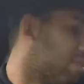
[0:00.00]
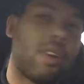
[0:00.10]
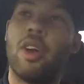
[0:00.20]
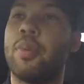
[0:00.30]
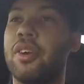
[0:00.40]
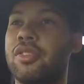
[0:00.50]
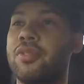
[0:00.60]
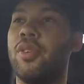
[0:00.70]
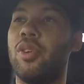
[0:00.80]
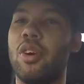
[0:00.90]
GoPro's
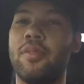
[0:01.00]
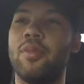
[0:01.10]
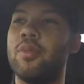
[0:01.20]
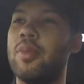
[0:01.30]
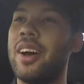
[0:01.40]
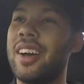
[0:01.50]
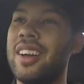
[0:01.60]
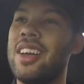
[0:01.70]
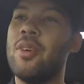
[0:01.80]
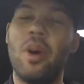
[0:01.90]
just fallen off.
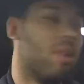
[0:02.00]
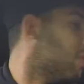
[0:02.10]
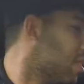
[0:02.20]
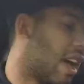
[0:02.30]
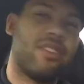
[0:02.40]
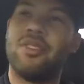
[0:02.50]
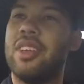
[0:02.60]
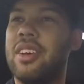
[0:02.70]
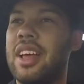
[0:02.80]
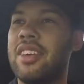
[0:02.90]
Well, that's
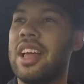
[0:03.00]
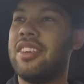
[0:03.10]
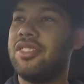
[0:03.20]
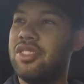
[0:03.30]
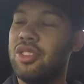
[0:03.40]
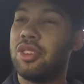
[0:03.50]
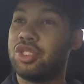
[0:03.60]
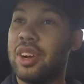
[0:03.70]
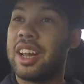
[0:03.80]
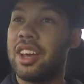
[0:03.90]
not
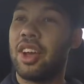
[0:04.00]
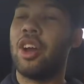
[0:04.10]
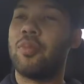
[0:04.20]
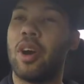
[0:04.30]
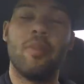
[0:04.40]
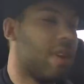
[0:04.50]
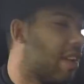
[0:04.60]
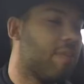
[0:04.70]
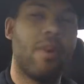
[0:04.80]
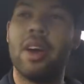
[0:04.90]
strictly a GoPro, but
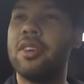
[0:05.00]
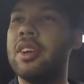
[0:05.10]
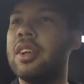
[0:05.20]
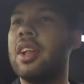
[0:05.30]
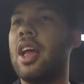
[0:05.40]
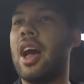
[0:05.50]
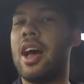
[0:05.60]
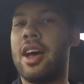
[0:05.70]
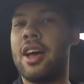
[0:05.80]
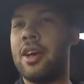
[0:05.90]
never mind.
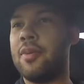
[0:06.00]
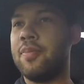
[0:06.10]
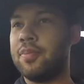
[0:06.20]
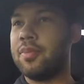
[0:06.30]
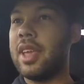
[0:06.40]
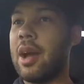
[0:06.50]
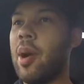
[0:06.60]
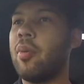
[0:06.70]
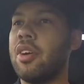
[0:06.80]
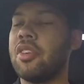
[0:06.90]
Yeah,
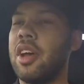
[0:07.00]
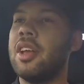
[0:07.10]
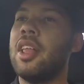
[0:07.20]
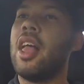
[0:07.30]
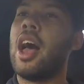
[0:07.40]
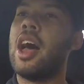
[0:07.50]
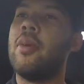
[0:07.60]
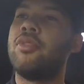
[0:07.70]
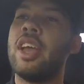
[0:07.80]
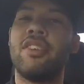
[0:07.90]
where was I?
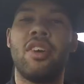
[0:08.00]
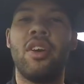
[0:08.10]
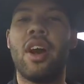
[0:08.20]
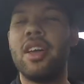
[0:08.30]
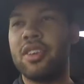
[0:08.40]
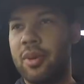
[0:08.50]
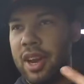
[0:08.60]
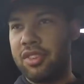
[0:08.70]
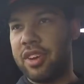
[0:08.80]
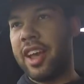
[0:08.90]
So I had to
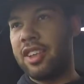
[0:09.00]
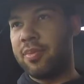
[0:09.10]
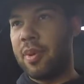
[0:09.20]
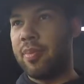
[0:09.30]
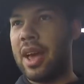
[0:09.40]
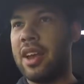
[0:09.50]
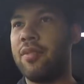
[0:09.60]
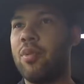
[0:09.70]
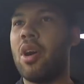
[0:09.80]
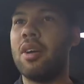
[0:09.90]
quickly change my plan
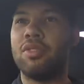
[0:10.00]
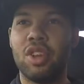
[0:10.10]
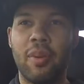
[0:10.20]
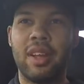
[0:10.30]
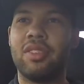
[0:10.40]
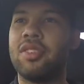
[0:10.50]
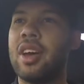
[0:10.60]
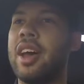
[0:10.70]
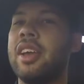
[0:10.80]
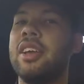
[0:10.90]
of what I was doing
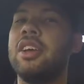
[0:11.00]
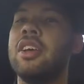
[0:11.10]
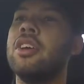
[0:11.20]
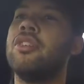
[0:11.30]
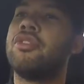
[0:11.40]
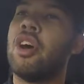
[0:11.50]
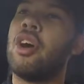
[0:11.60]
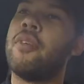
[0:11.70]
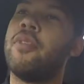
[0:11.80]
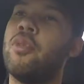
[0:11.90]
today. So
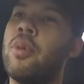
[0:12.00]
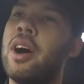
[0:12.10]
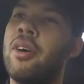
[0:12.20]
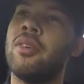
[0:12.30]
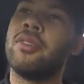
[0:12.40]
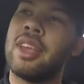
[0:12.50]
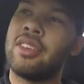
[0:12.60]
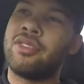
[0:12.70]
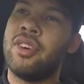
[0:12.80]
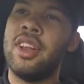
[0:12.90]
I thought, well,
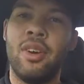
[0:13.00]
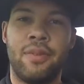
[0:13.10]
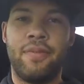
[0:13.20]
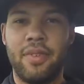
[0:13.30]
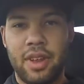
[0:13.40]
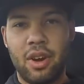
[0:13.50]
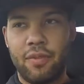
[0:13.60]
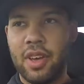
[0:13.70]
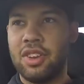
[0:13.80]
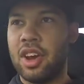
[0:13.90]
let's do a little
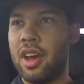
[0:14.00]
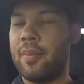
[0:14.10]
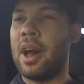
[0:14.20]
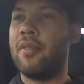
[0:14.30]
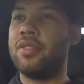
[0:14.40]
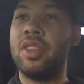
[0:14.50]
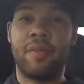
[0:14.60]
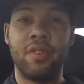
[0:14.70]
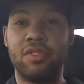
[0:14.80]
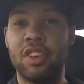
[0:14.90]
video about the
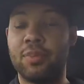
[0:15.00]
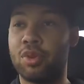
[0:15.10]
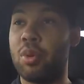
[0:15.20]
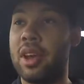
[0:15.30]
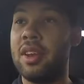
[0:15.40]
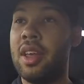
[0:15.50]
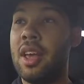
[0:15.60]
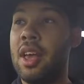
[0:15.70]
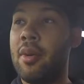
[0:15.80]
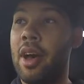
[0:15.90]
differences between
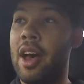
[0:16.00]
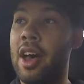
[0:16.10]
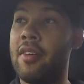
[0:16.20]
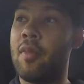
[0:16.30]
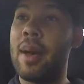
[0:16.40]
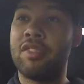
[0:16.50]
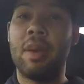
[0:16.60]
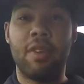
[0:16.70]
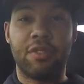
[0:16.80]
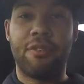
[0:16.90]
the Mazda
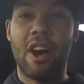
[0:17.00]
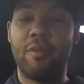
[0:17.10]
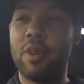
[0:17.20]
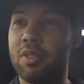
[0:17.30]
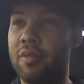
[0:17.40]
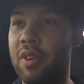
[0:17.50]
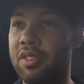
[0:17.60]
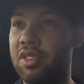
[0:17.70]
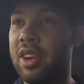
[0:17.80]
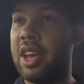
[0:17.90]
MX-5, which I've
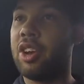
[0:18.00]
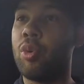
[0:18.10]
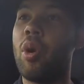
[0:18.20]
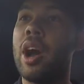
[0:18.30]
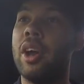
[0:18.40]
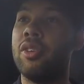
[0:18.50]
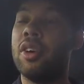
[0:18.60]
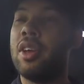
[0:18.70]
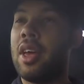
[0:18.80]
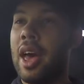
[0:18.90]
recently acquired,
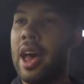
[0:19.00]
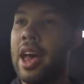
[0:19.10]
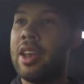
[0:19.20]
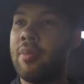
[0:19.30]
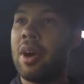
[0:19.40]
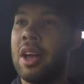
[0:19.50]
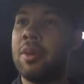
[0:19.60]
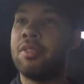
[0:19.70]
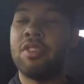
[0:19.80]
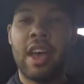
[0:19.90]
and
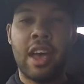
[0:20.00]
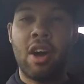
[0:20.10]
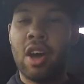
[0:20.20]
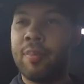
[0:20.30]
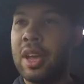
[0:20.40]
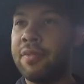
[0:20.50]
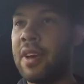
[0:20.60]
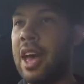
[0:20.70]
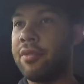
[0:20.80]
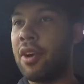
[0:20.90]
my SEAT
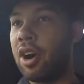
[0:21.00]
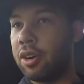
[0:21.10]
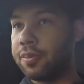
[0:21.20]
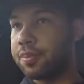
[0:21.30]
Ibiza FR.